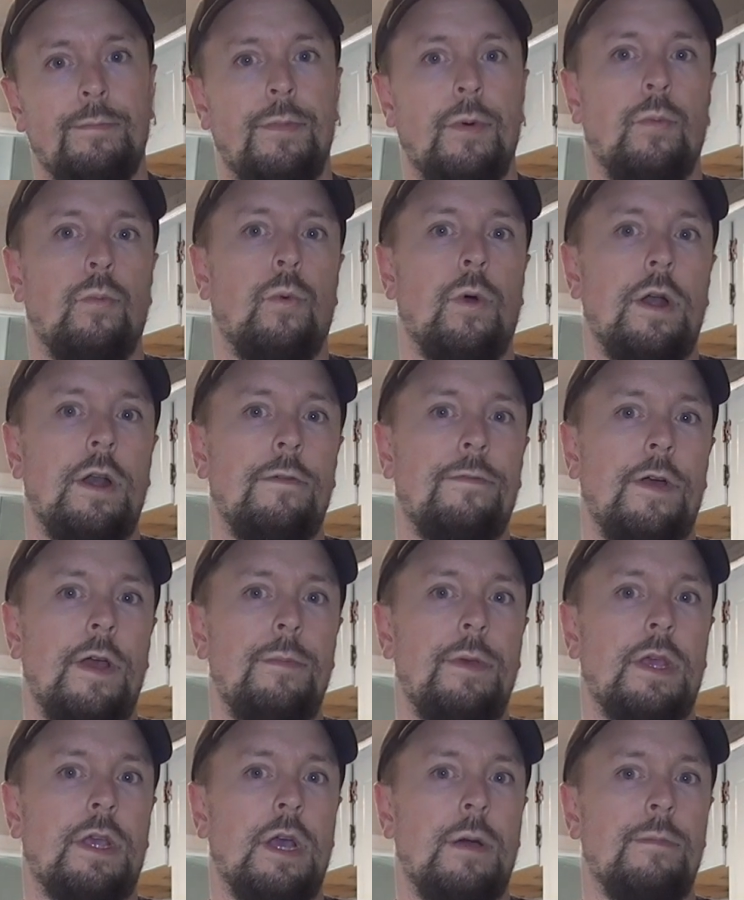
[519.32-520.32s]
But what if I
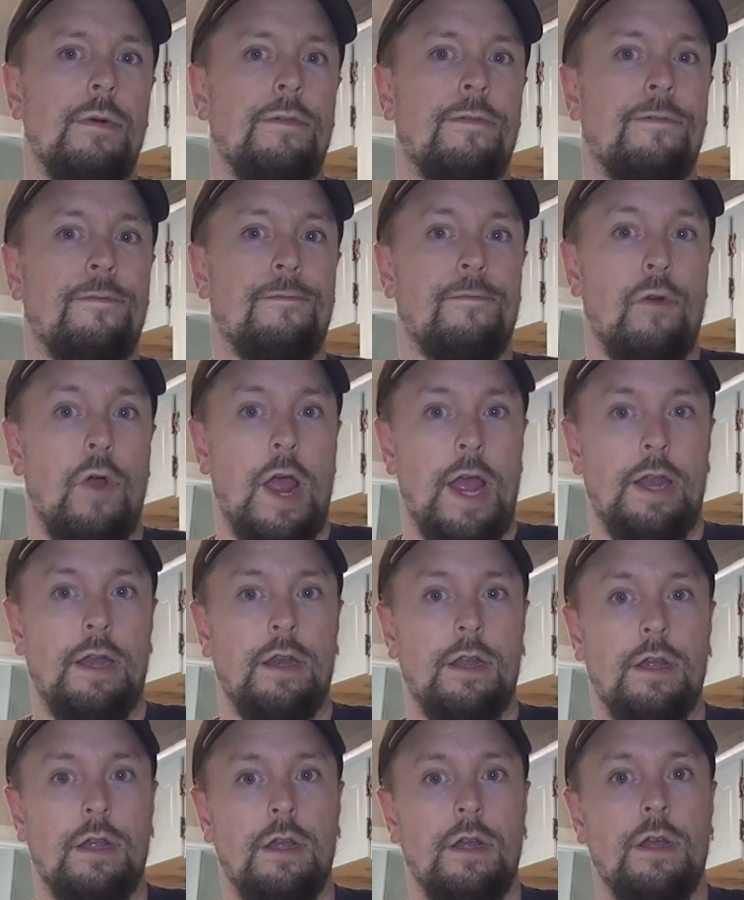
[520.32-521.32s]
become a
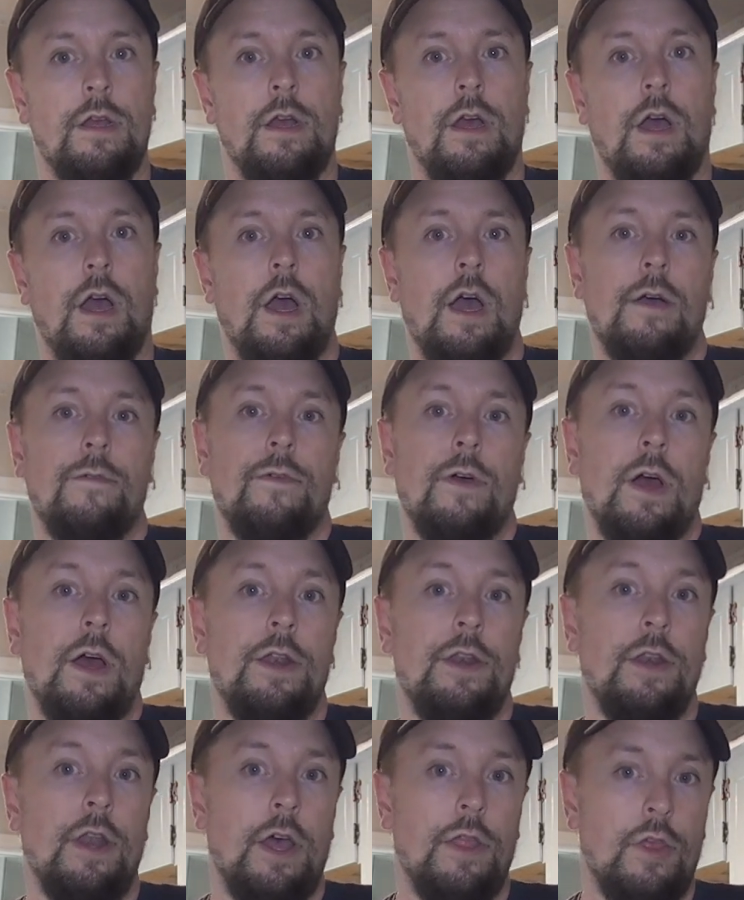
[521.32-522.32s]
friend of
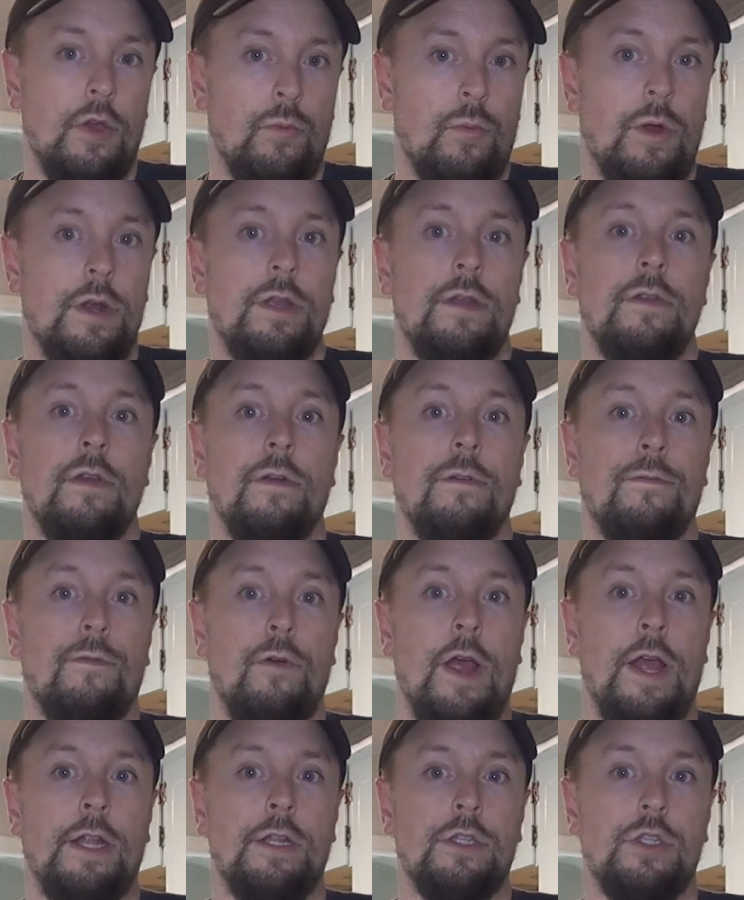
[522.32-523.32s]
another one of your
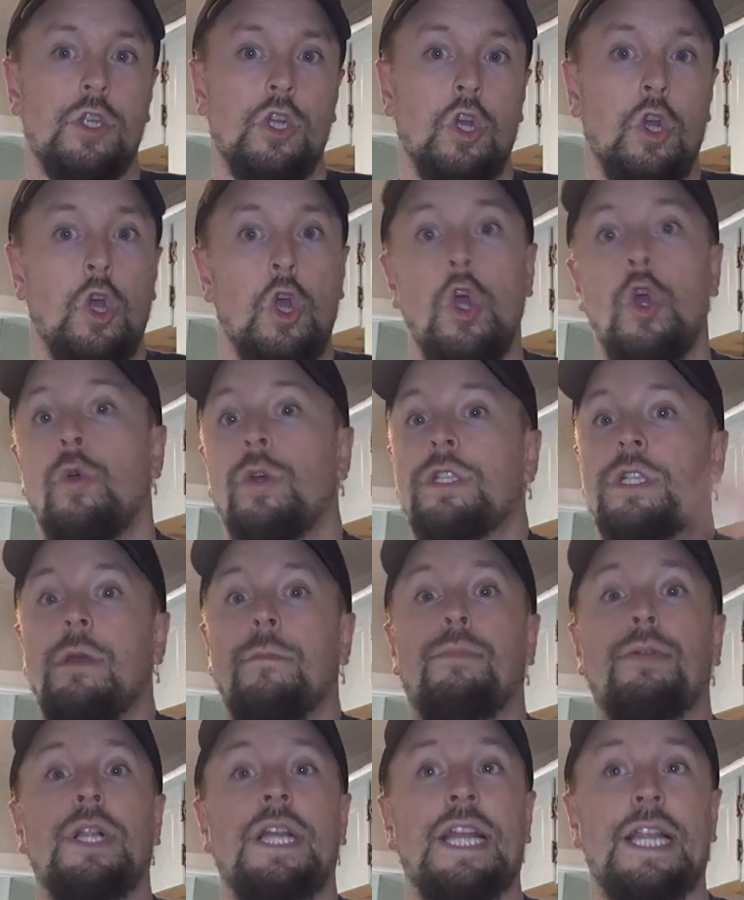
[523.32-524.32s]
friends who is
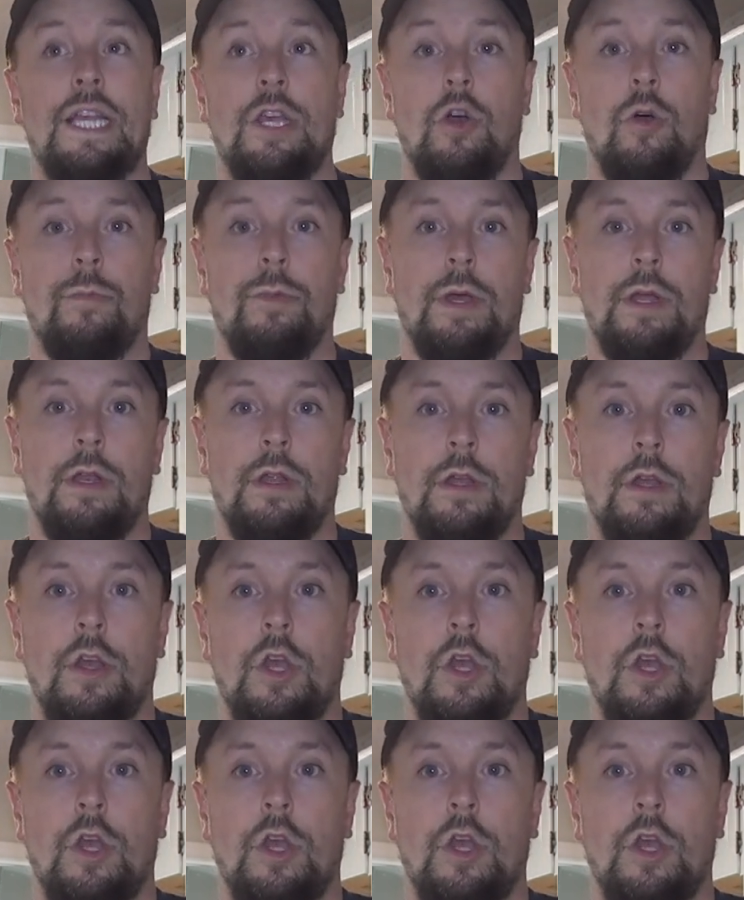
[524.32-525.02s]
completely open,